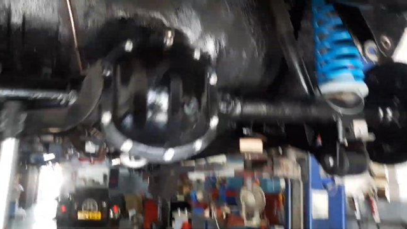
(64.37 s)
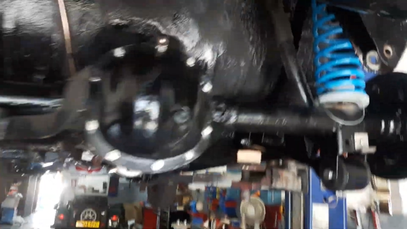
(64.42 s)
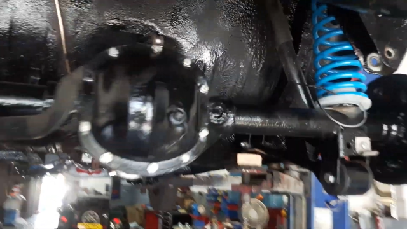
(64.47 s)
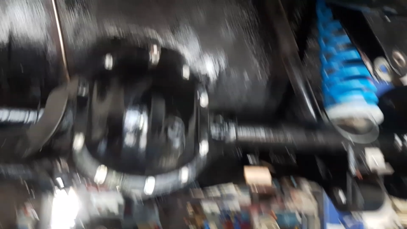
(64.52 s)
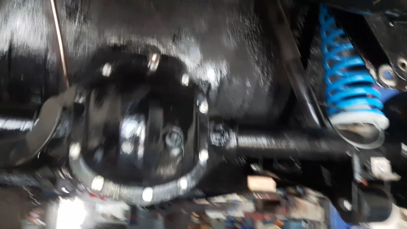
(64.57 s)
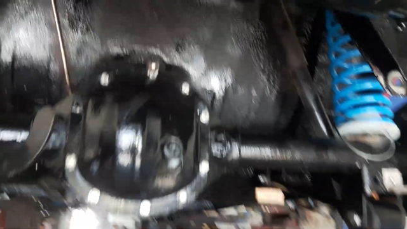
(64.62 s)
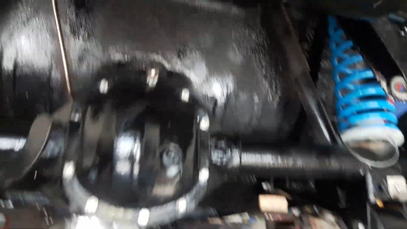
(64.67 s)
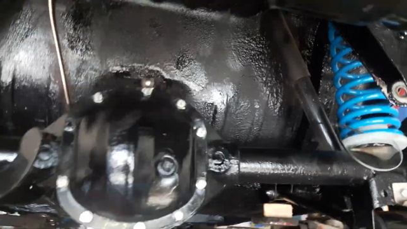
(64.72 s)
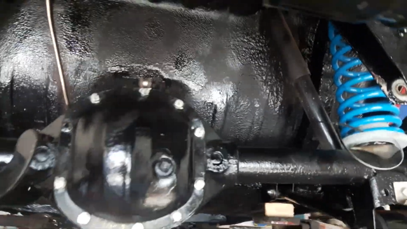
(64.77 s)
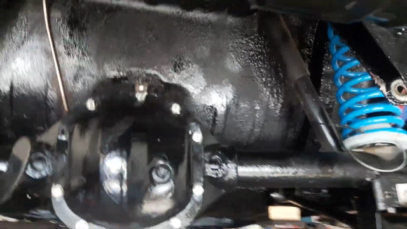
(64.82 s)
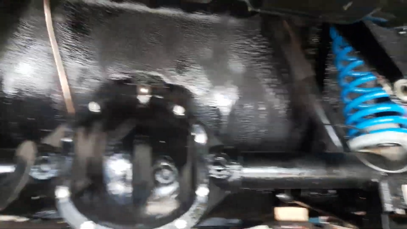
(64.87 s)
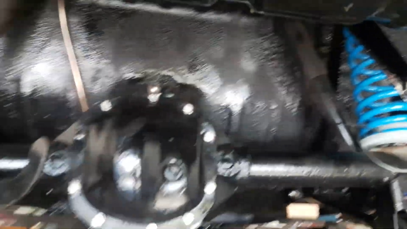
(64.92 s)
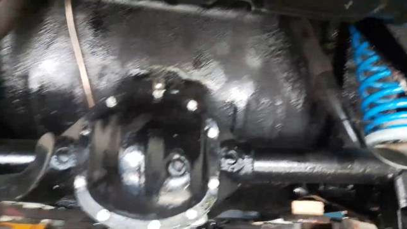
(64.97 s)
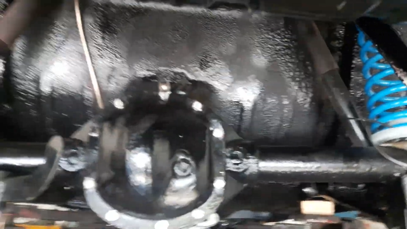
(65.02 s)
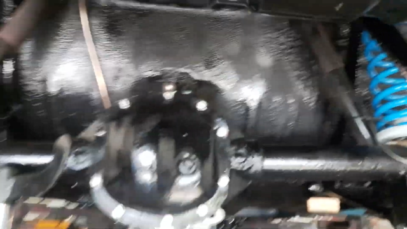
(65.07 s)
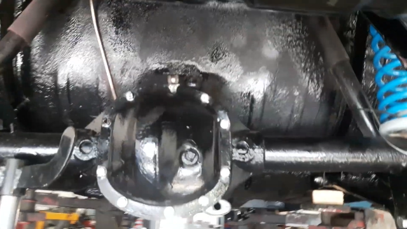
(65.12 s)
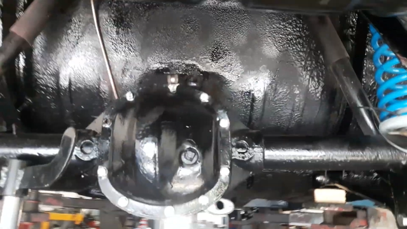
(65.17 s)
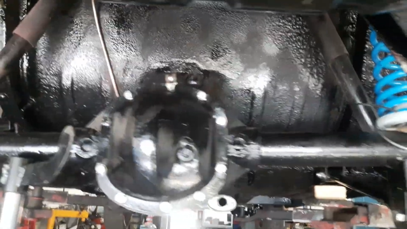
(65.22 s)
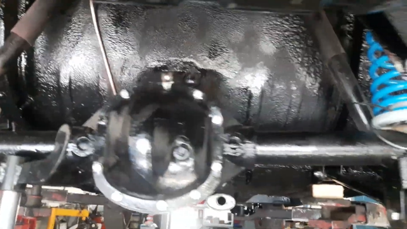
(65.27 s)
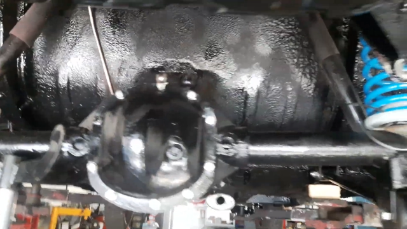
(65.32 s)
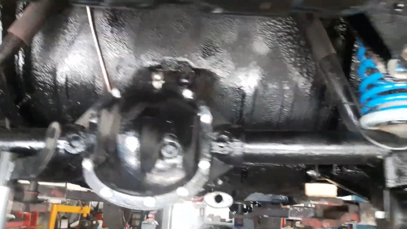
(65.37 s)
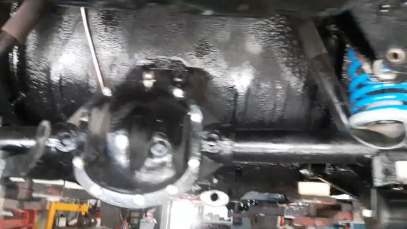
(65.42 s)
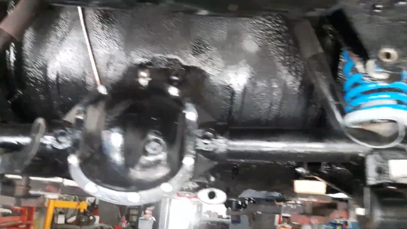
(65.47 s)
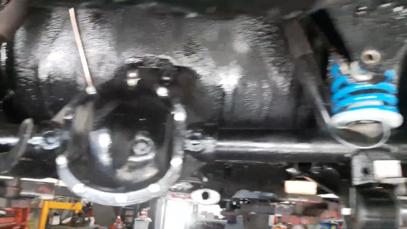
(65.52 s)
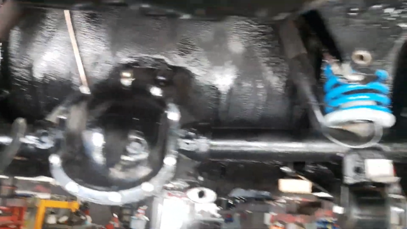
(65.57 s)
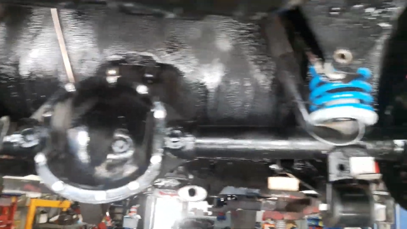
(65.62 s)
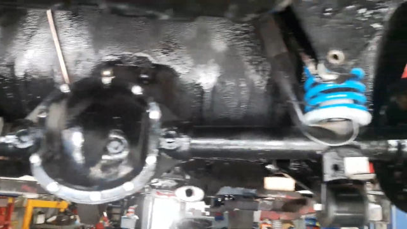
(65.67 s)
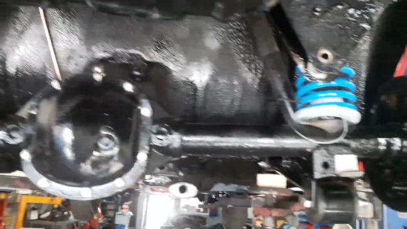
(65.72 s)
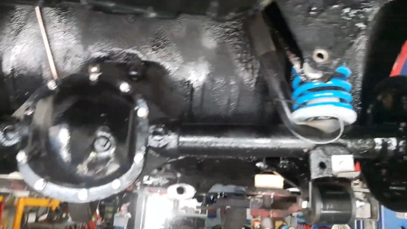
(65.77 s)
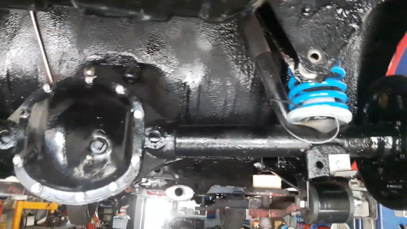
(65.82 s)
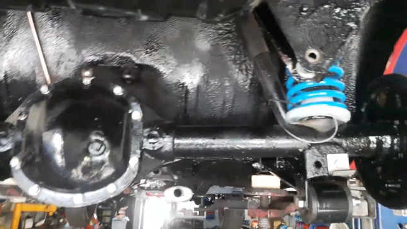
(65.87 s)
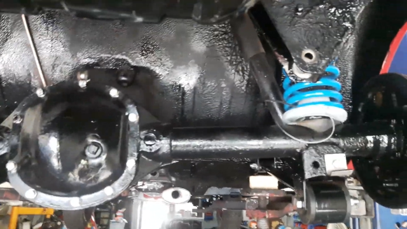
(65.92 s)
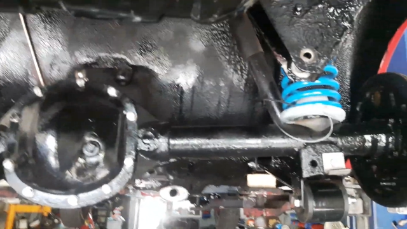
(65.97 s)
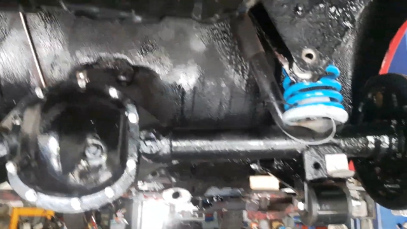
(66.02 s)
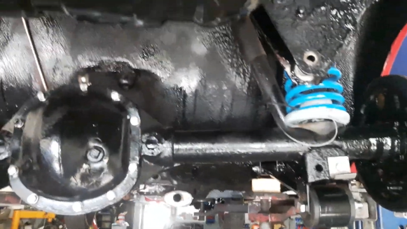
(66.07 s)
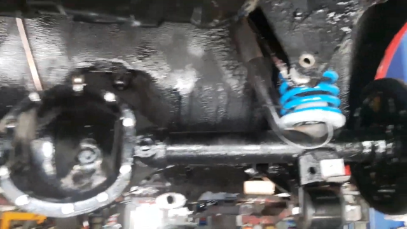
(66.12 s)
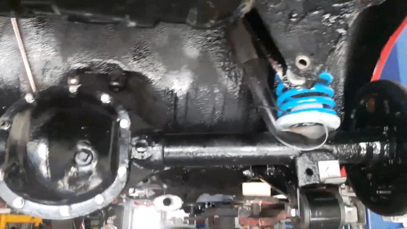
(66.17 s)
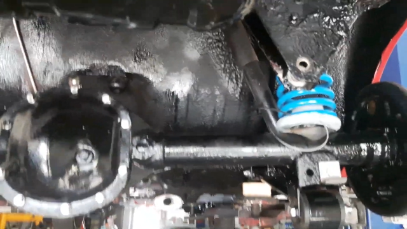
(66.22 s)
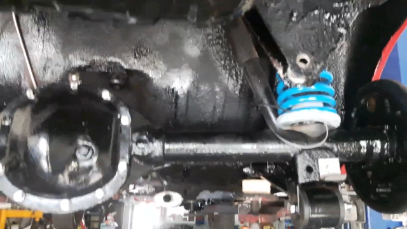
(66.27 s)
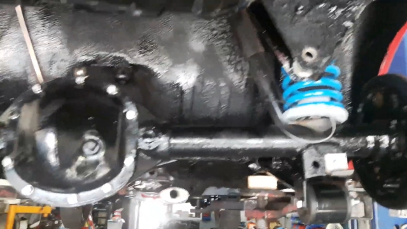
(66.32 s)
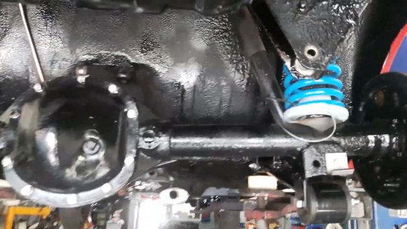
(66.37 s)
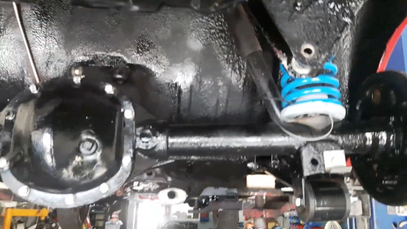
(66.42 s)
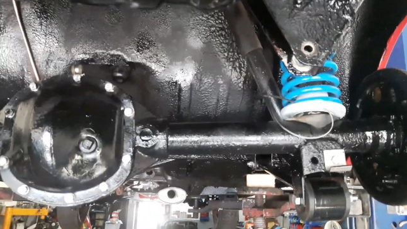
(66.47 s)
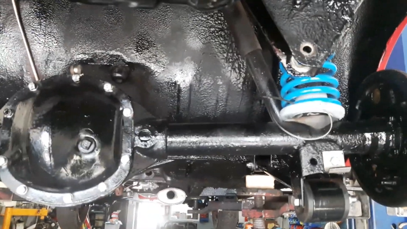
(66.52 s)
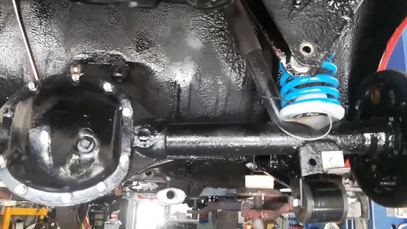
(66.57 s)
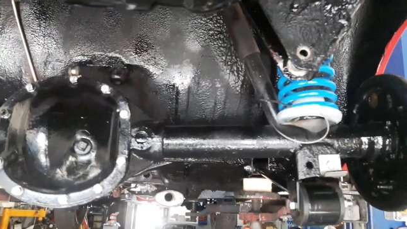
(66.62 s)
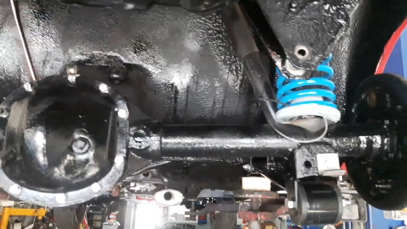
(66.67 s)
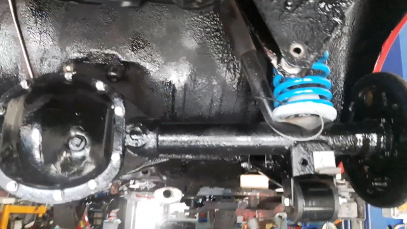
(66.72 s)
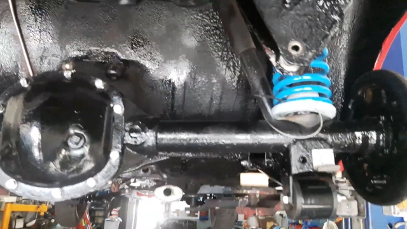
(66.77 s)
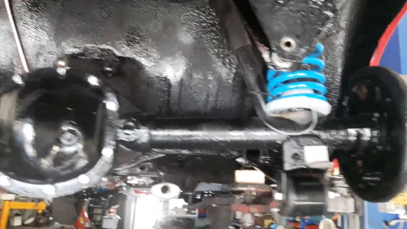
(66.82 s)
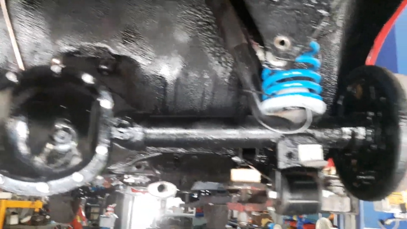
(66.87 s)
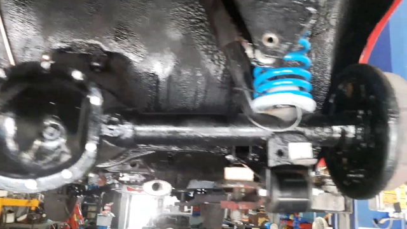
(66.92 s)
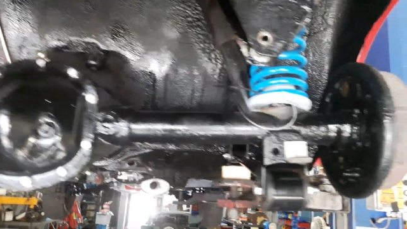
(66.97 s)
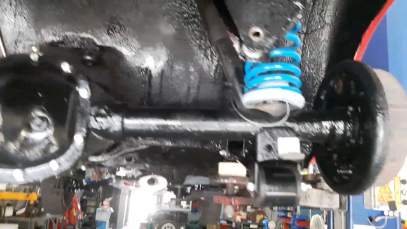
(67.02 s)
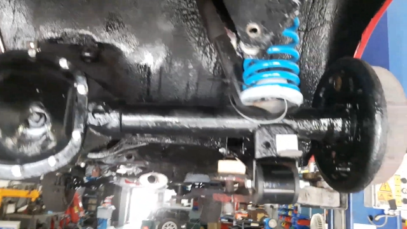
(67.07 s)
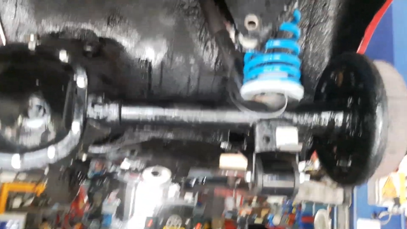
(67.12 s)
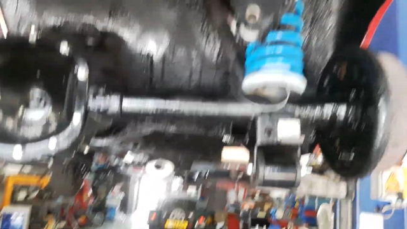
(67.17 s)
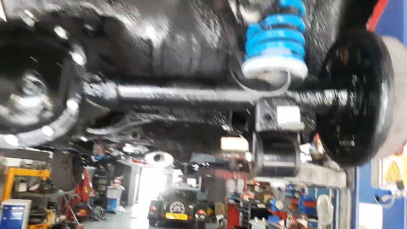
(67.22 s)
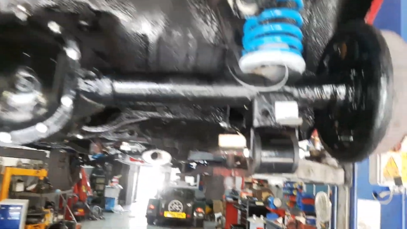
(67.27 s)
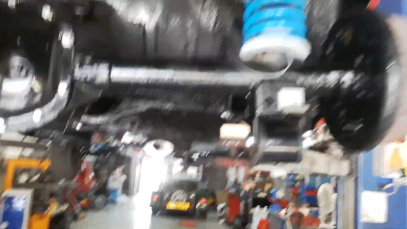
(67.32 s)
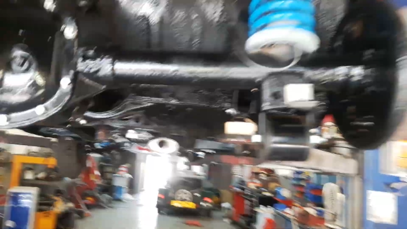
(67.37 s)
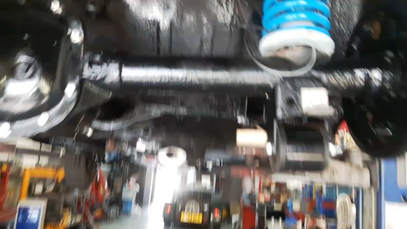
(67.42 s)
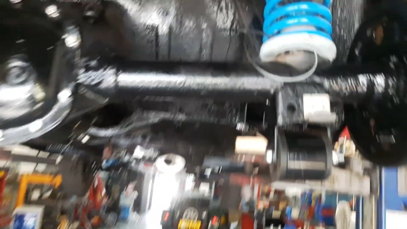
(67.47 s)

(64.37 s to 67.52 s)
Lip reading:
(no speaker visible)